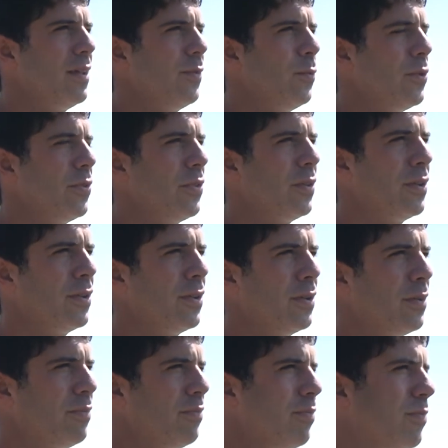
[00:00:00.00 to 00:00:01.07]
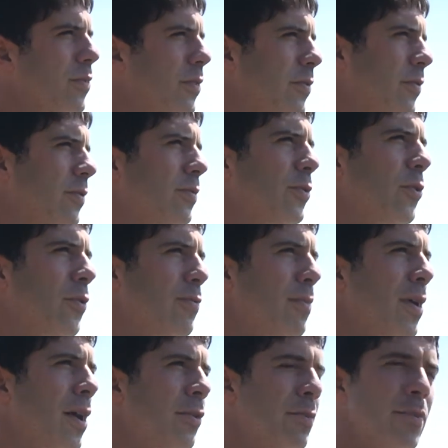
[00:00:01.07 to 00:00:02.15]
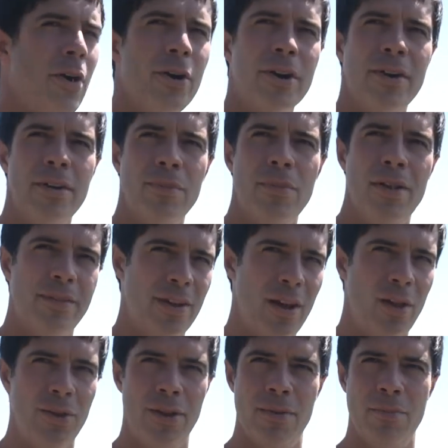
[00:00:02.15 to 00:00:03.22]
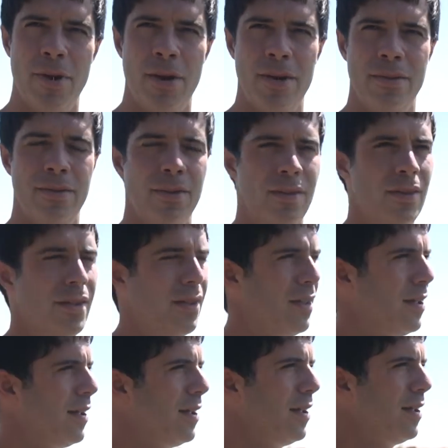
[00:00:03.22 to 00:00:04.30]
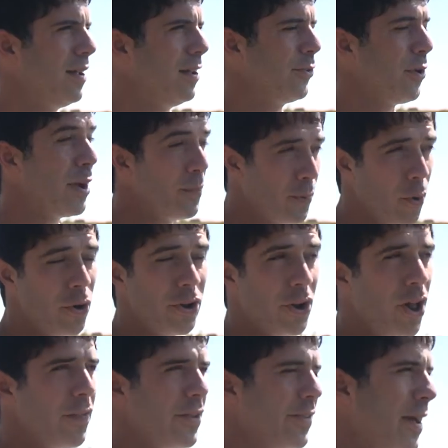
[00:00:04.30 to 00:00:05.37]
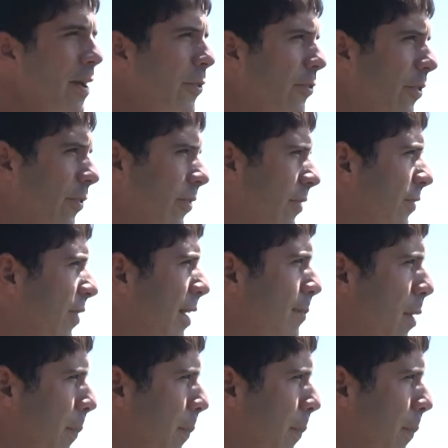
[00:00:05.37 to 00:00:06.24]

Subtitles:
with this sort of modern marketing mentality in mind. So I imported all these houses and set them up